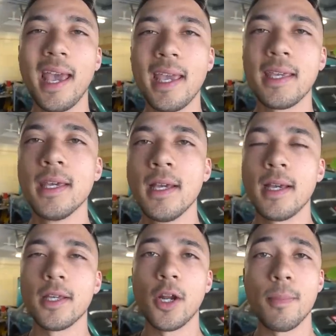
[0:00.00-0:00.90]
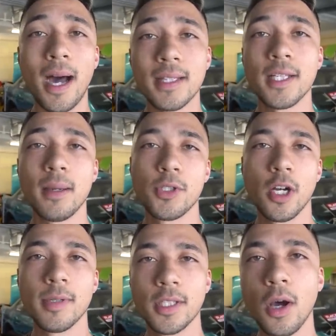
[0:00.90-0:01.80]
a, you know, part-time
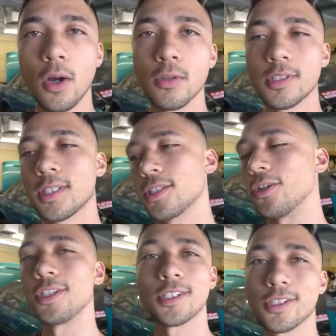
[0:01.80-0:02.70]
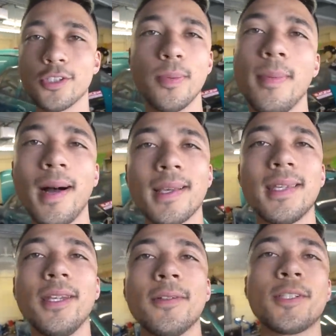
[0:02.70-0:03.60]
job at Coles, so just a
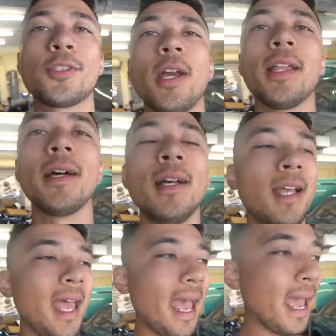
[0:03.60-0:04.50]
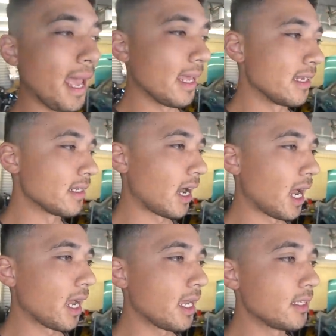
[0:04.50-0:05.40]
supermarket here in Australia, and
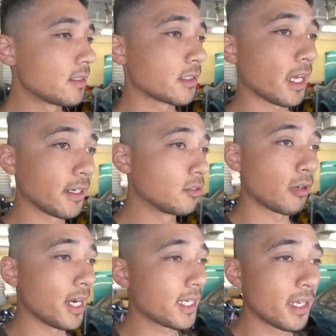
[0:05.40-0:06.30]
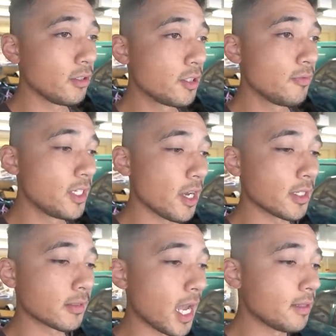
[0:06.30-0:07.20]
I started grinding out YouTube
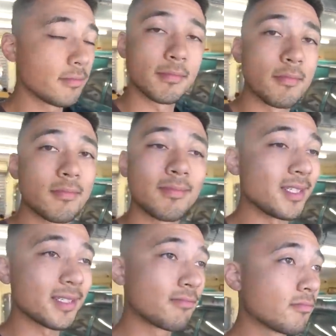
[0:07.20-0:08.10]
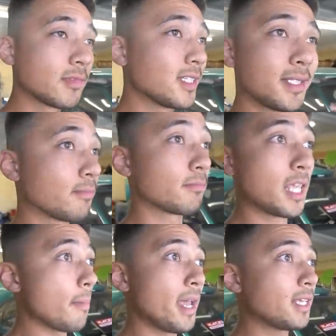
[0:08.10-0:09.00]
videos. I just, just
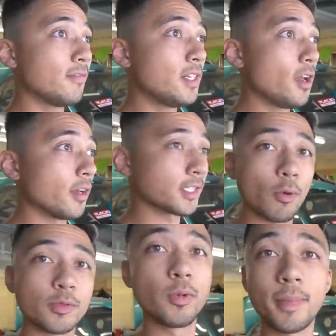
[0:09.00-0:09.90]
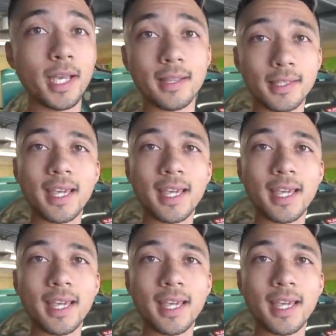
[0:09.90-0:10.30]
kept making videos. I was whipping out the